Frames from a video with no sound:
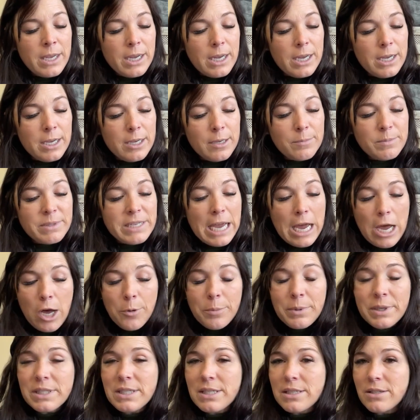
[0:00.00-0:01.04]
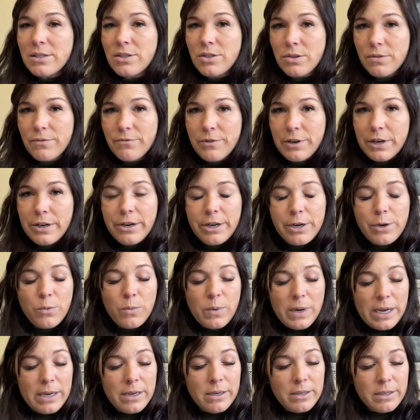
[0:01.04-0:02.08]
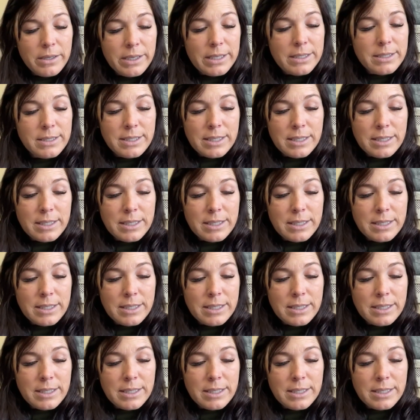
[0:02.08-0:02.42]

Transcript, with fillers: Um, Talbot's is doing very well in